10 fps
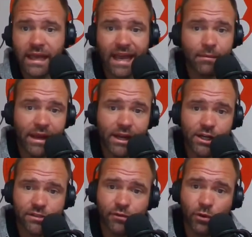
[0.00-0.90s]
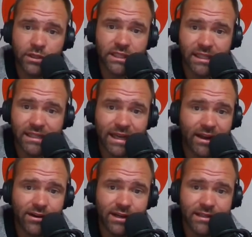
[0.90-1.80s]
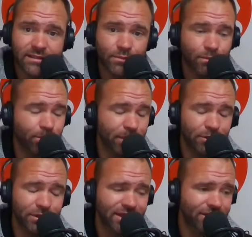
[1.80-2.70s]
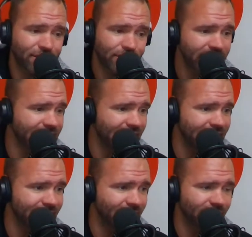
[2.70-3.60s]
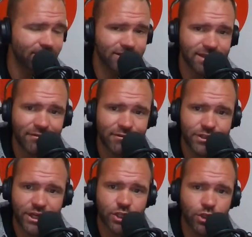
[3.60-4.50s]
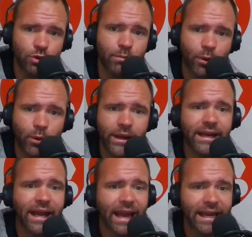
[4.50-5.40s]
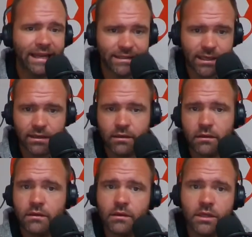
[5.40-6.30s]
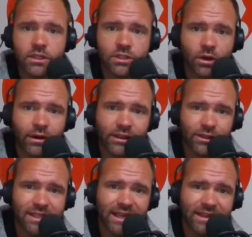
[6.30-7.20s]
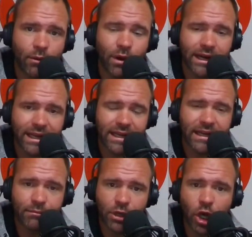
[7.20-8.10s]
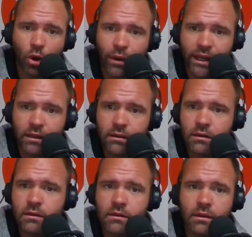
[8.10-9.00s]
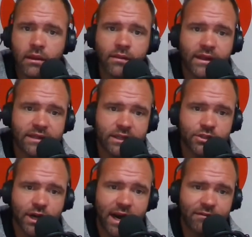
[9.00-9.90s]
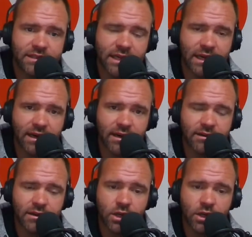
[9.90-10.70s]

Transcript: Cam Akers, 14 carries, but only 39 yards, averaging 2.8. So it looks like they want to get him going. They did draft uh,